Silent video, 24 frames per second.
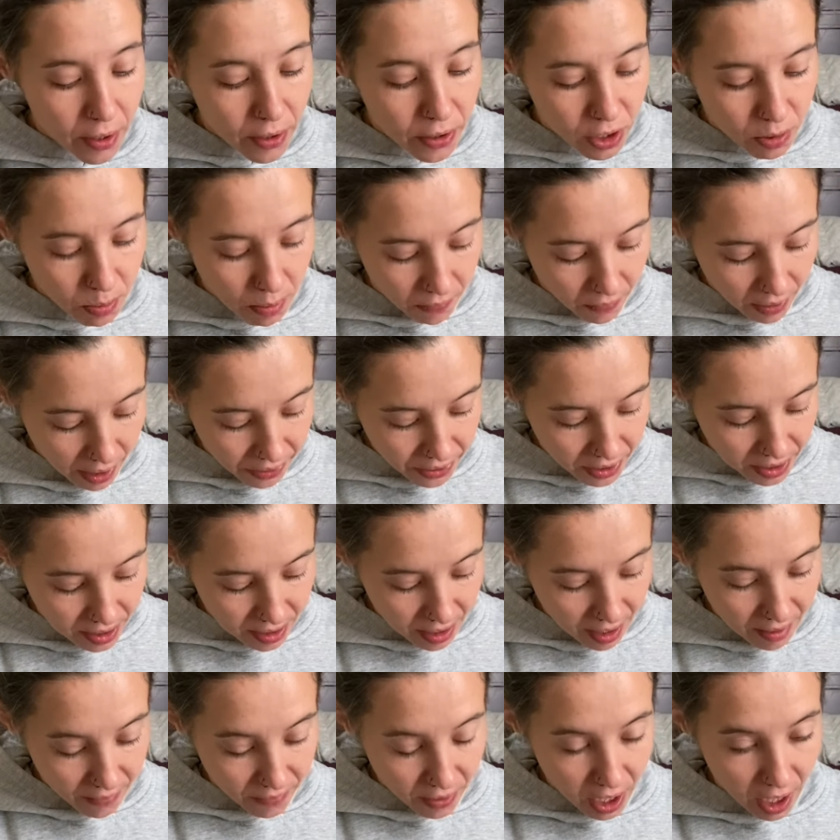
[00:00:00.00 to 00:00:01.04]
So we've got the
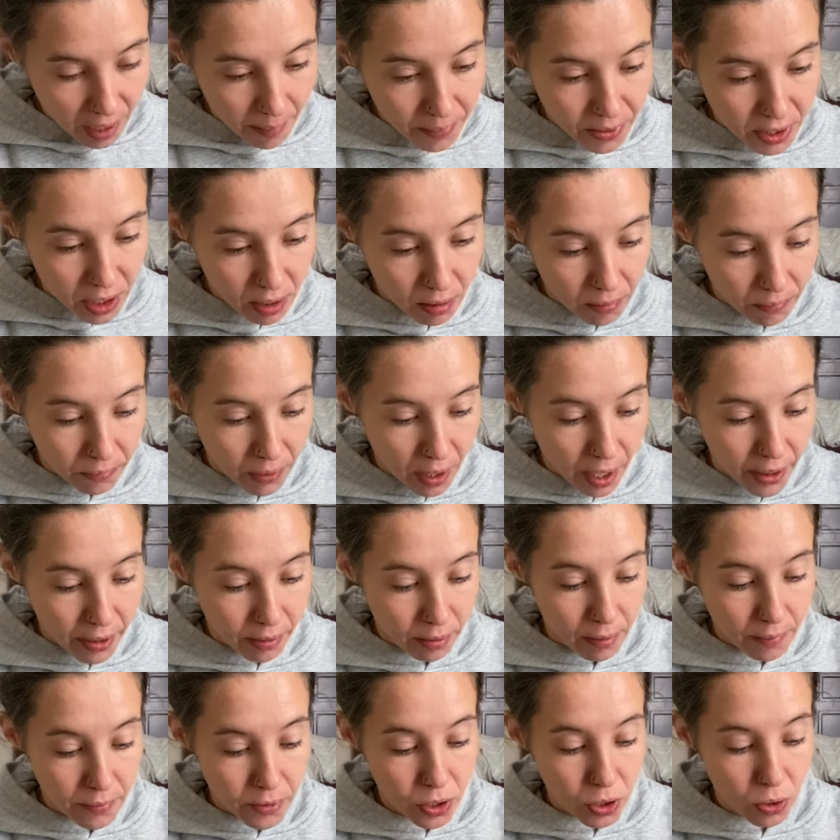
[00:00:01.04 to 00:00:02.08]
son of Cups and the
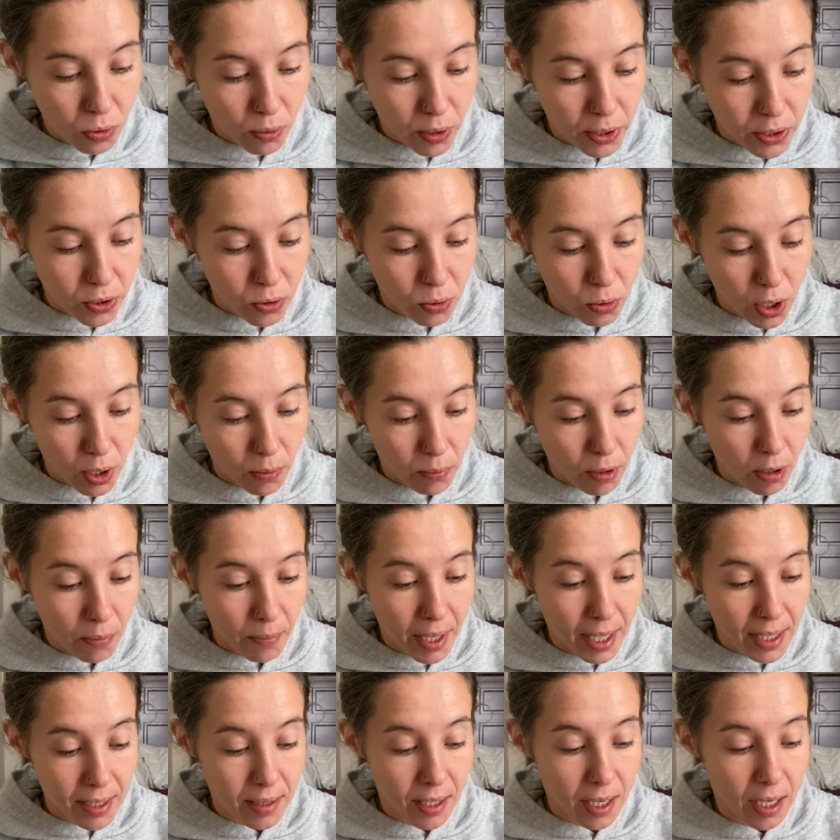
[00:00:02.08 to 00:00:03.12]
Father of Swords, door to
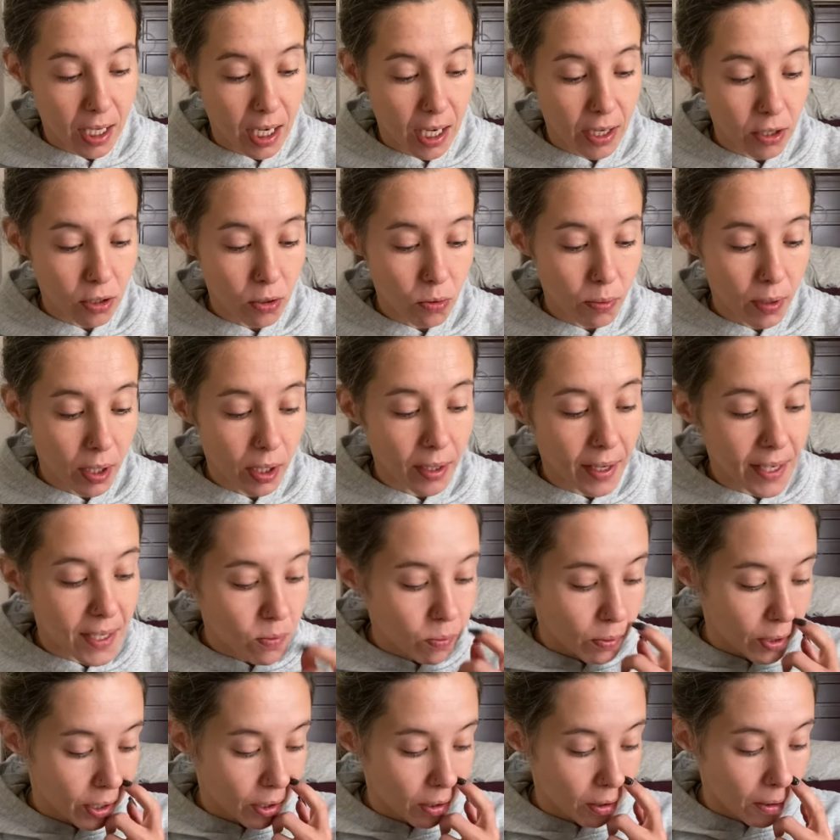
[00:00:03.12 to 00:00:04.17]
romance. Yeah, you realize
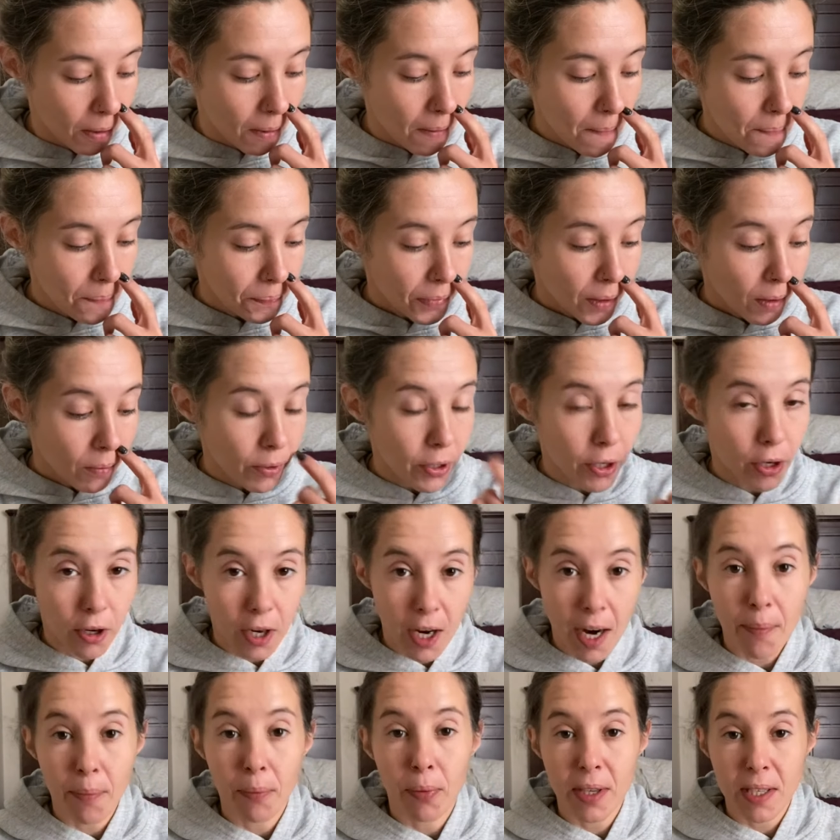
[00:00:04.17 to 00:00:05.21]
where your where your
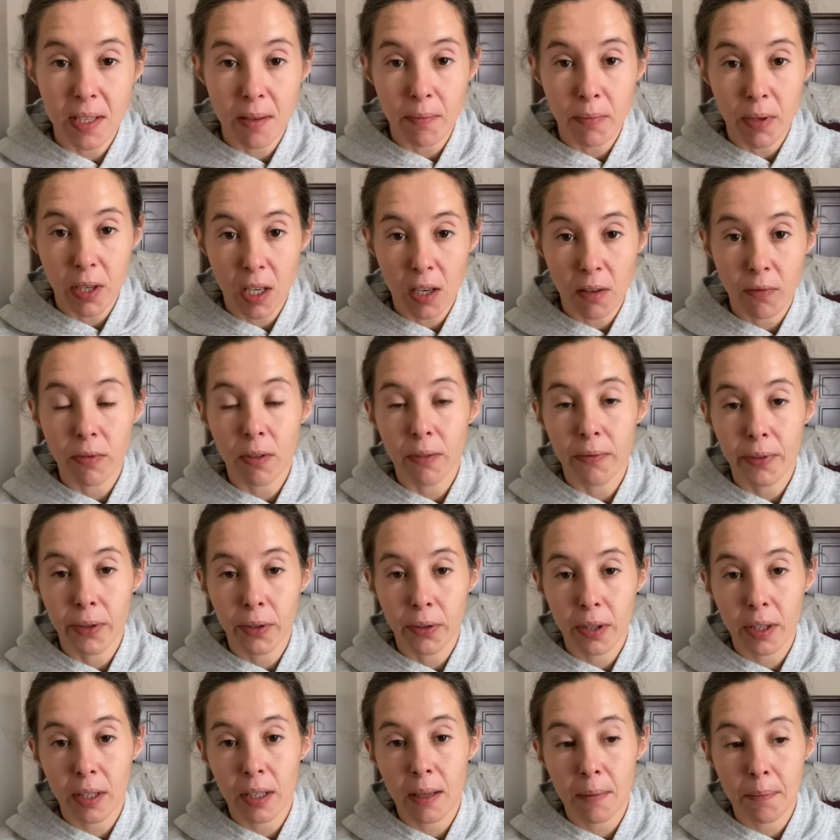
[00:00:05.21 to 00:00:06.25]
cup wasn't being
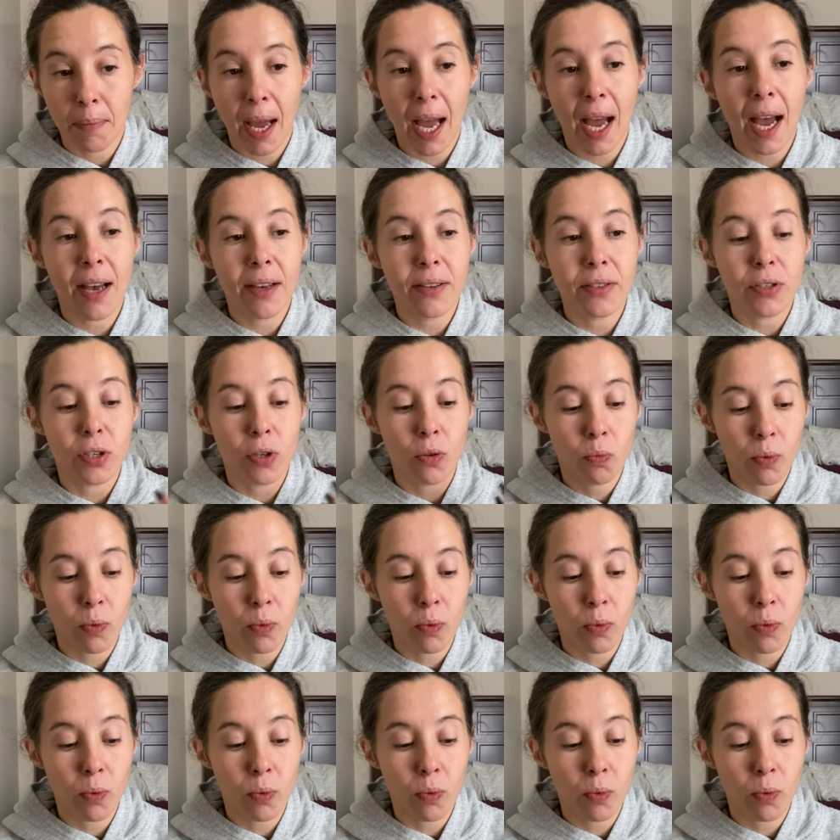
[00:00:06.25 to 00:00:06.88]
fulfilled in the past. You're